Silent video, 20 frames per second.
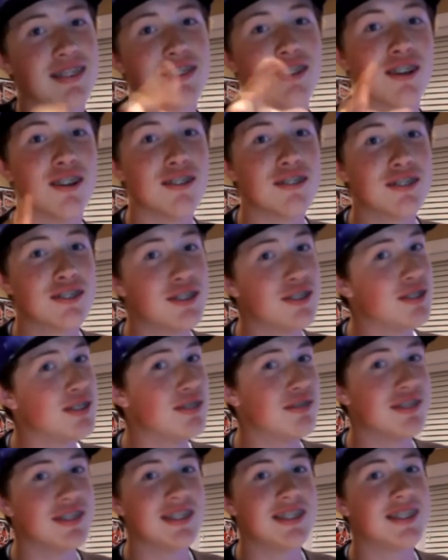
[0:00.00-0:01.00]
don't you
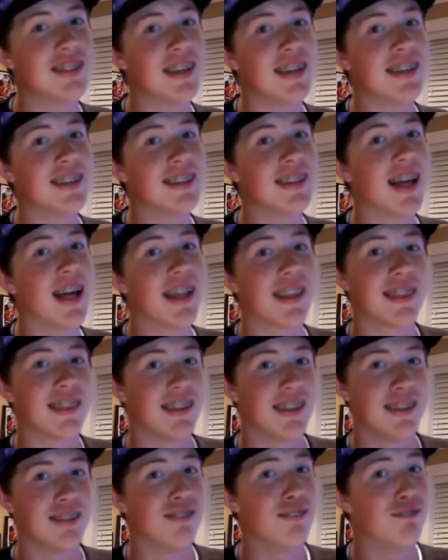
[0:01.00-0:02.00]
even say
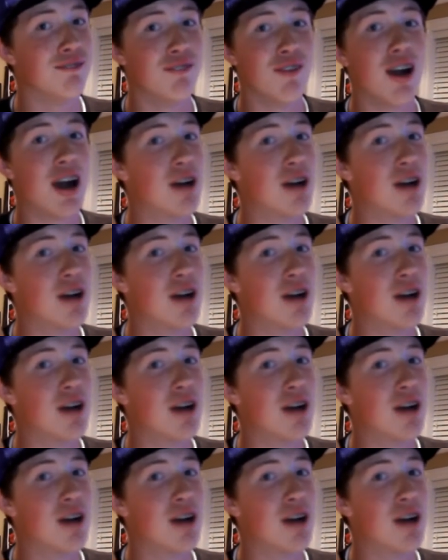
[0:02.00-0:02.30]
nothing.